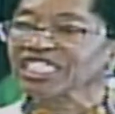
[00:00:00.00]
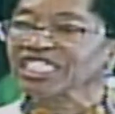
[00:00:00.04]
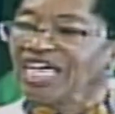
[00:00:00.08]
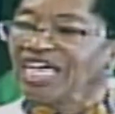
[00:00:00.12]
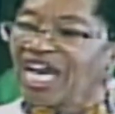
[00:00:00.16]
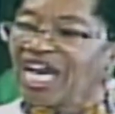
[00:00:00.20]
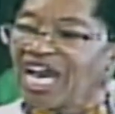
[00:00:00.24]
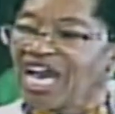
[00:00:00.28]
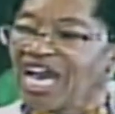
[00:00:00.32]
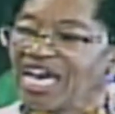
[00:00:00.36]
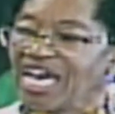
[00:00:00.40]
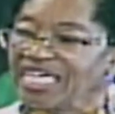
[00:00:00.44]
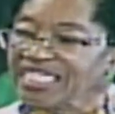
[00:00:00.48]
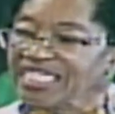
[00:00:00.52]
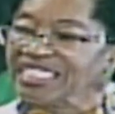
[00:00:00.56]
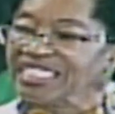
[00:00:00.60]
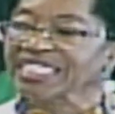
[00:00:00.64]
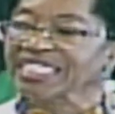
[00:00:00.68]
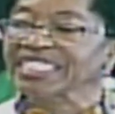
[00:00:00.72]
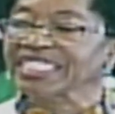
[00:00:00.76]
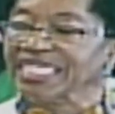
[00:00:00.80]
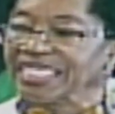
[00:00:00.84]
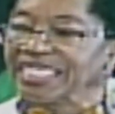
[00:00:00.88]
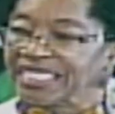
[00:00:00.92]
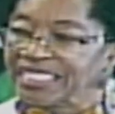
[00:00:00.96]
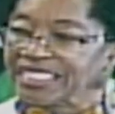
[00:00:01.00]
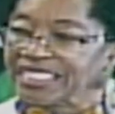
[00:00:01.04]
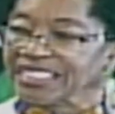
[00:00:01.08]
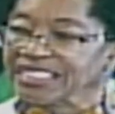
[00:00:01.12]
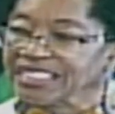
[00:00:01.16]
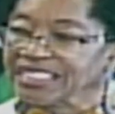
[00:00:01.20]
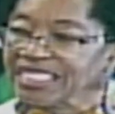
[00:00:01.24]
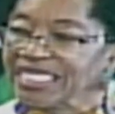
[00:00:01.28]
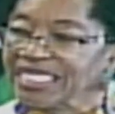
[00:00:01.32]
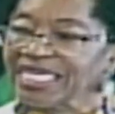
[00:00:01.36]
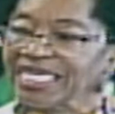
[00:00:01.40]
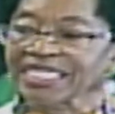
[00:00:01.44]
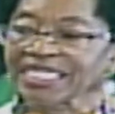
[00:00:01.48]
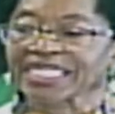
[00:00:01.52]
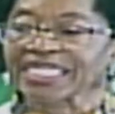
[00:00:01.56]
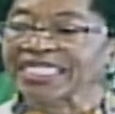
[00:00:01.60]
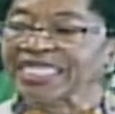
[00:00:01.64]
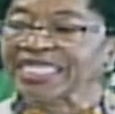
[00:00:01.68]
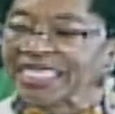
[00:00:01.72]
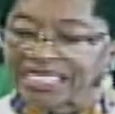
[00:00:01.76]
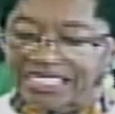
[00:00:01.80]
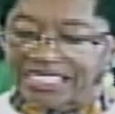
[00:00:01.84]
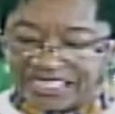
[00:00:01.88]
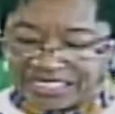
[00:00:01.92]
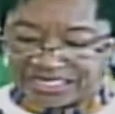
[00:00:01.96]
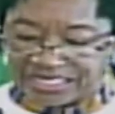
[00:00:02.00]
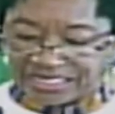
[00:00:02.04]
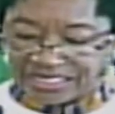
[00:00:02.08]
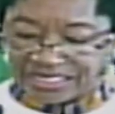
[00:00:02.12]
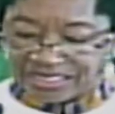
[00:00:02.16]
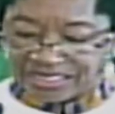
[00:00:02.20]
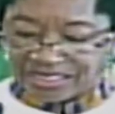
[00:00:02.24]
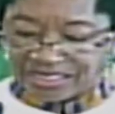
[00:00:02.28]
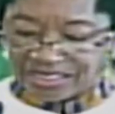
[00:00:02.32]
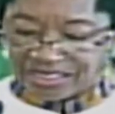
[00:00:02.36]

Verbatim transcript: to God again and again.